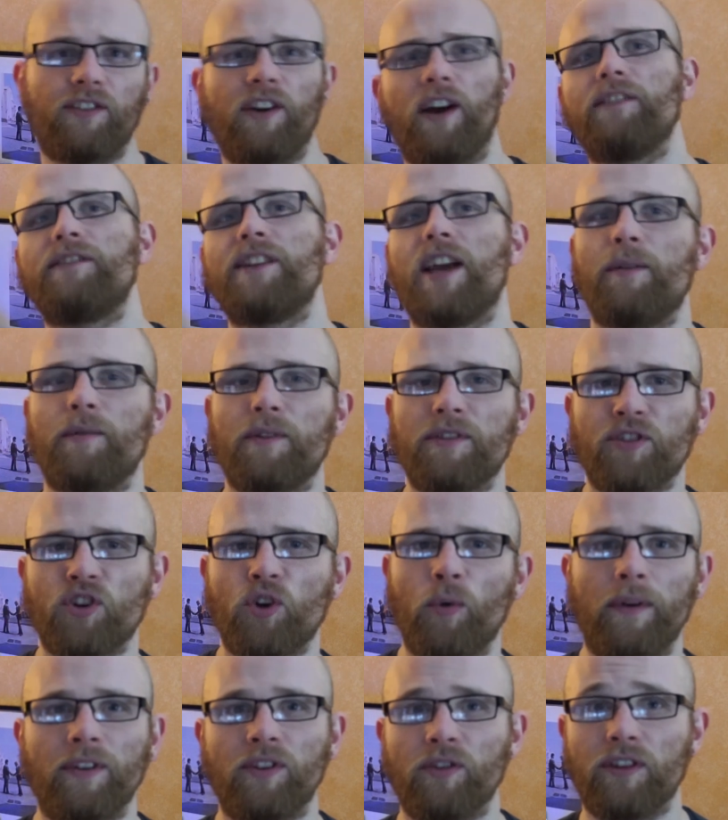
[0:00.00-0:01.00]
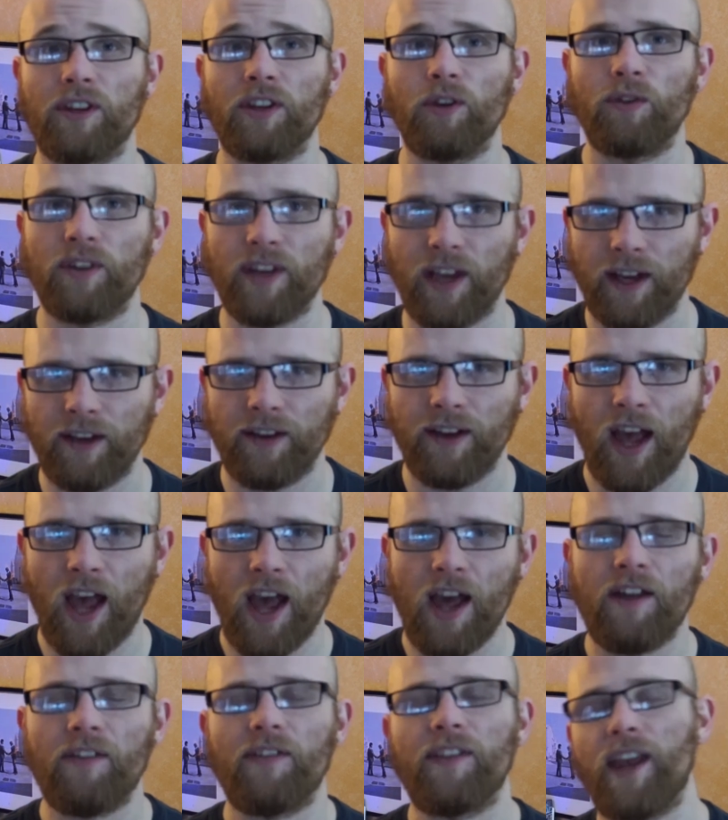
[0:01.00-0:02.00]
turntables coming to the UK,
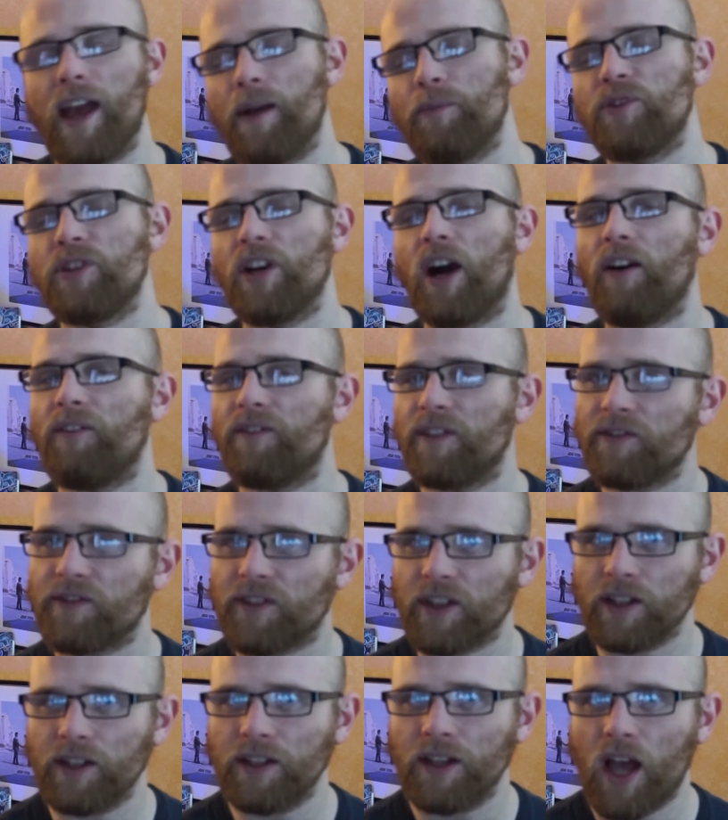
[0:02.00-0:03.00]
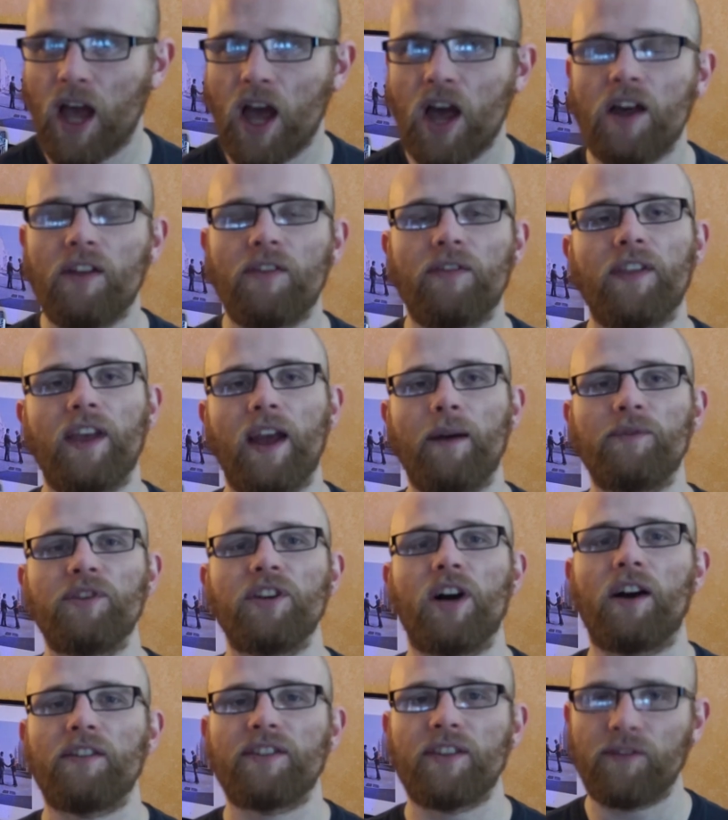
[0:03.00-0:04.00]
the MTR-15, the
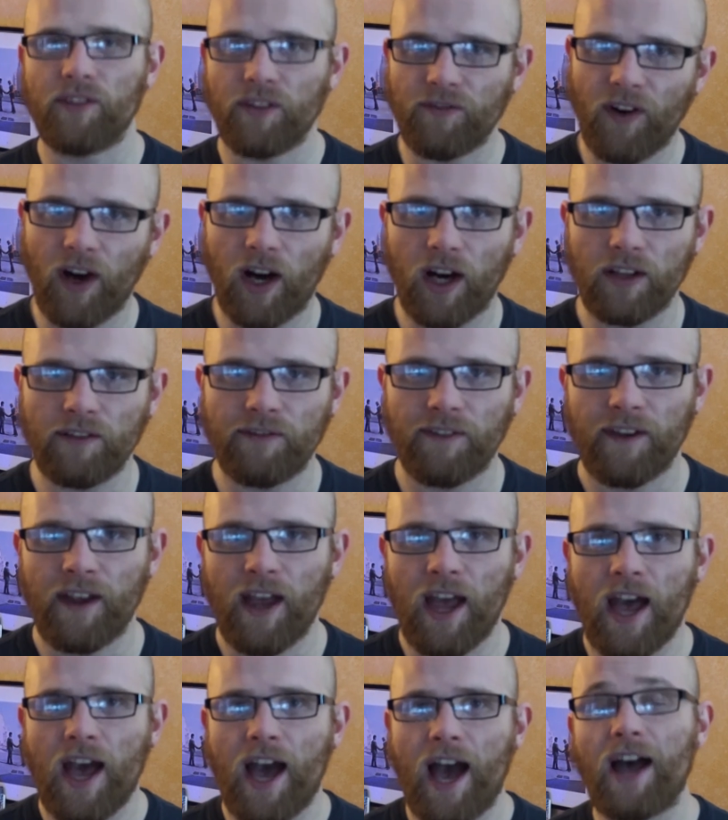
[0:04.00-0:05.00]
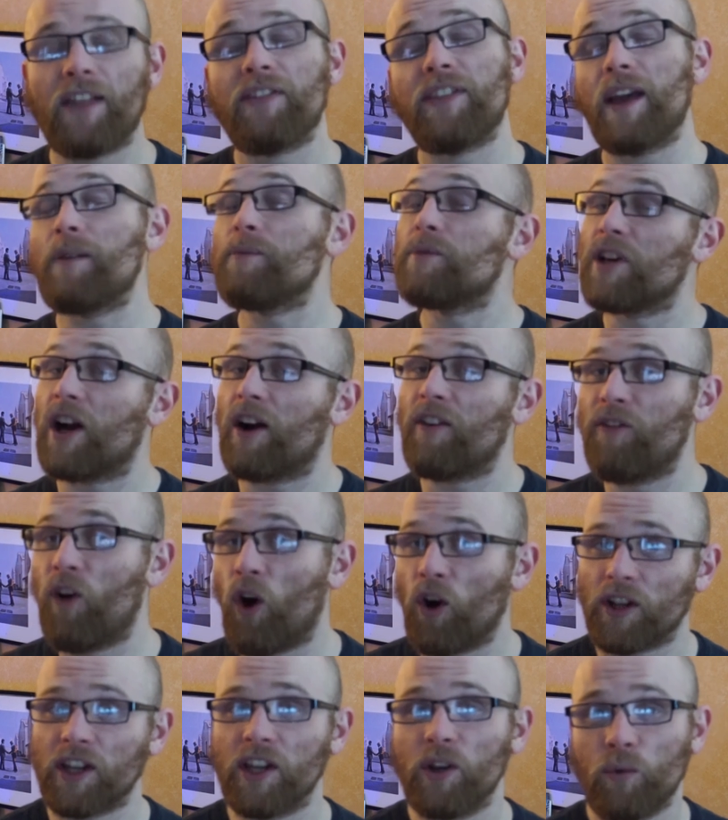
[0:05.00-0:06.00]
MTR-75 and the
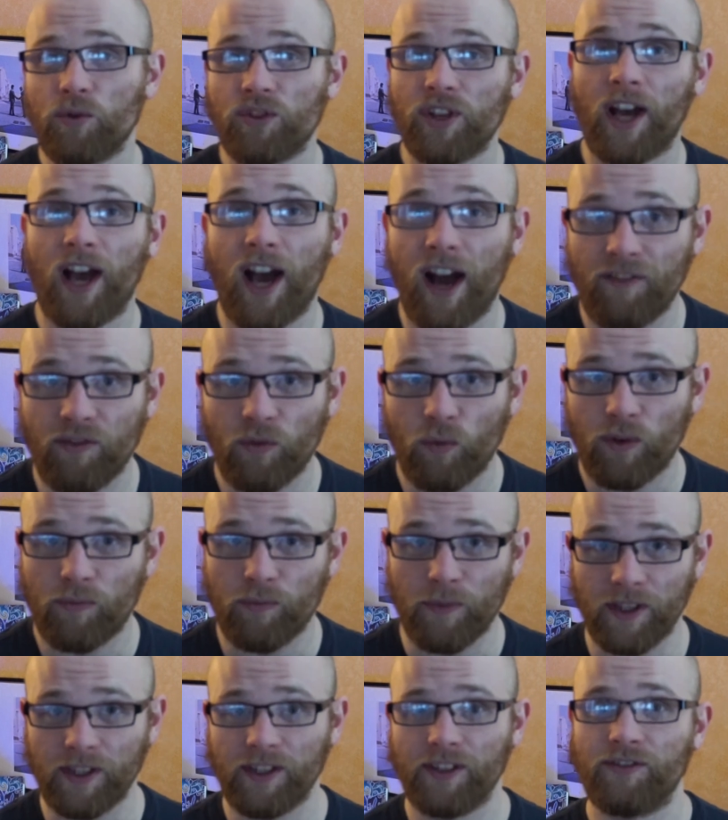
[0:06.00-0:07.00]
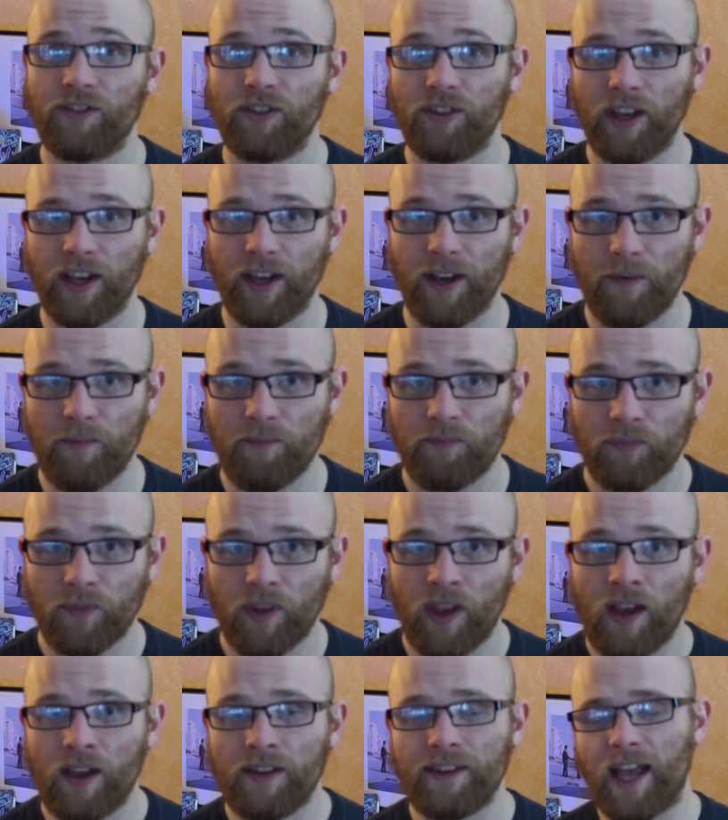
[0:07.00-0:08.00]
MTR-40, which I have with me today.
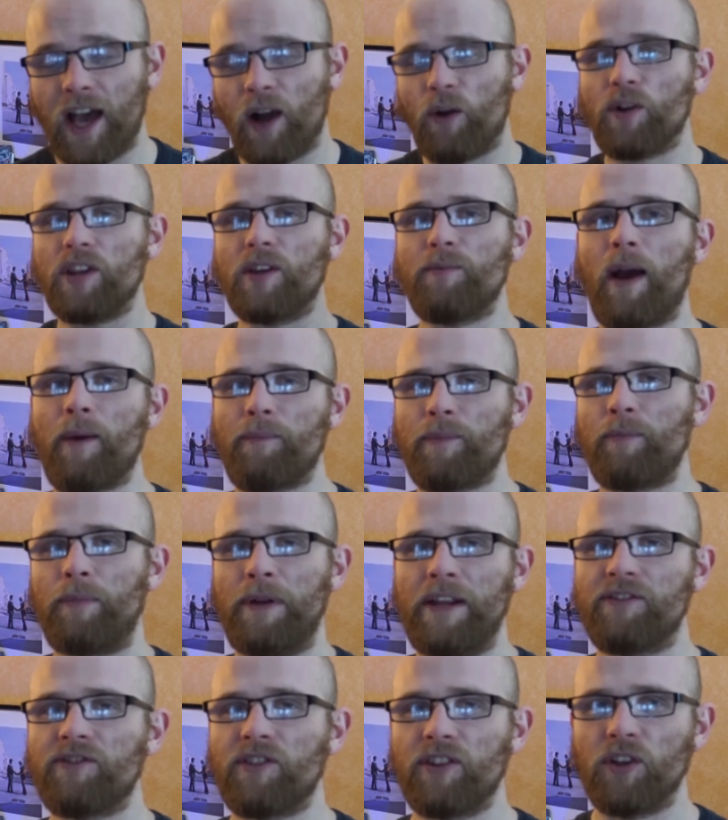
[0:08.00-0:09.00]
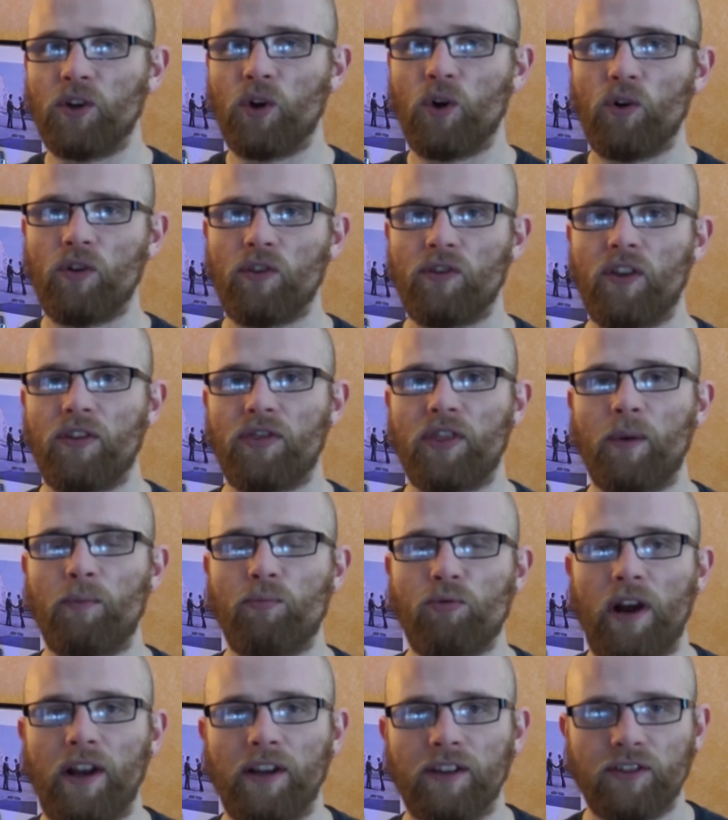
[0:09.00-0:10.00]
Now you might be pleased to know that the
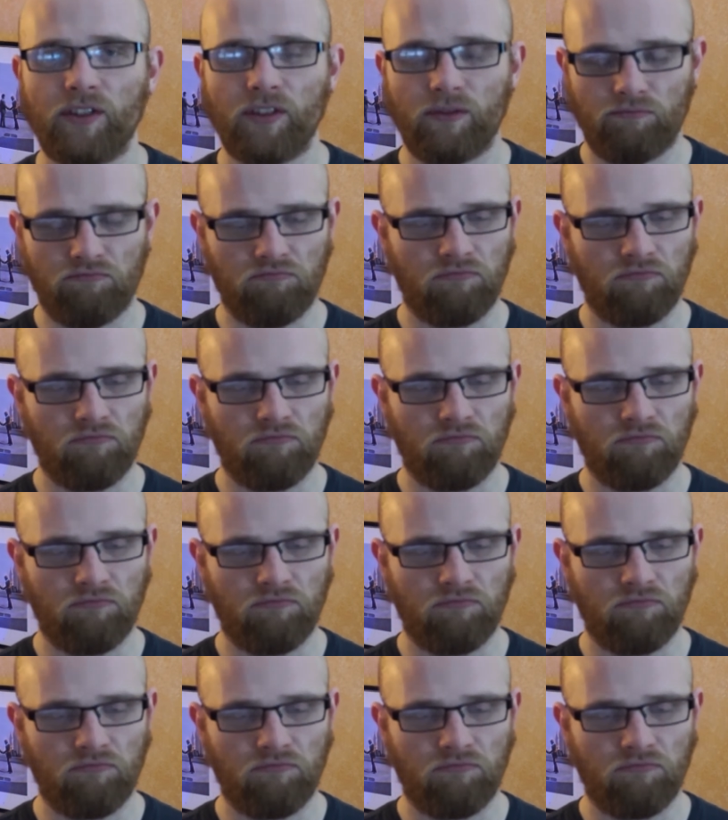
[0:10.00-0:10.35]
brand